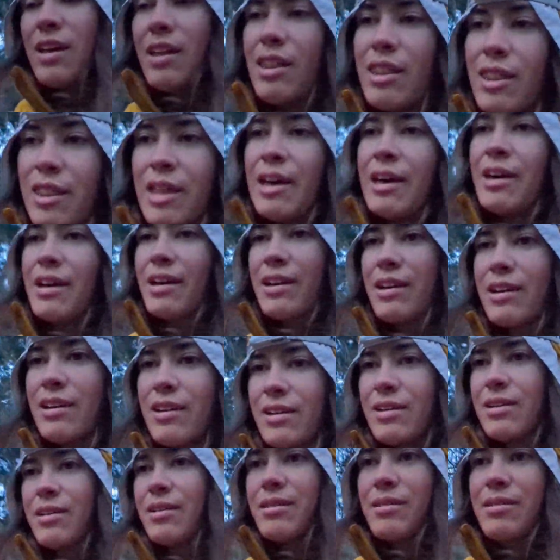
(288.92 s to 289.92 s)
that
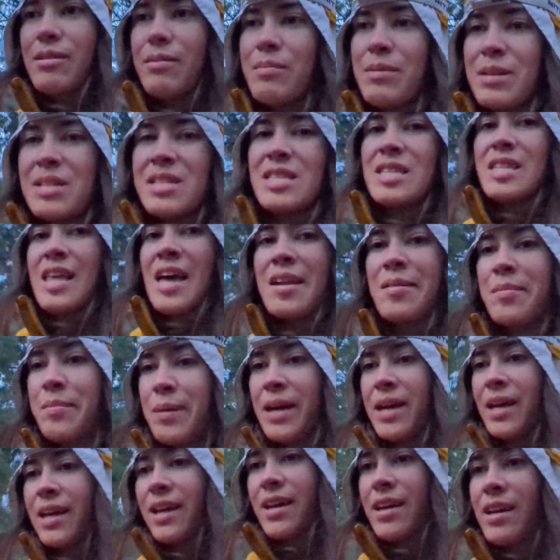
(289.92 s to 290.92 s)
misled
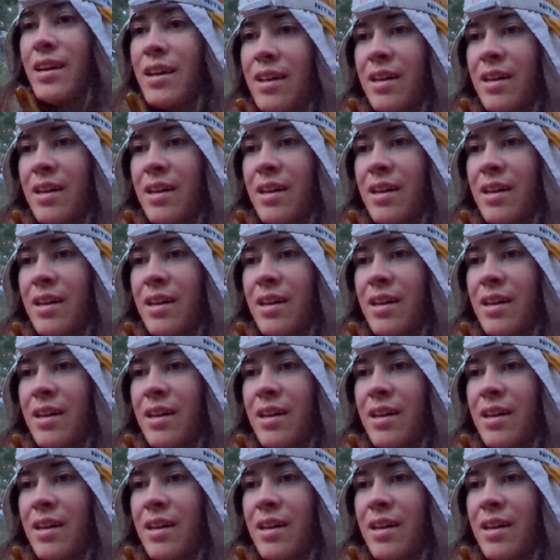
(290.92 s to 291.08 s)
me.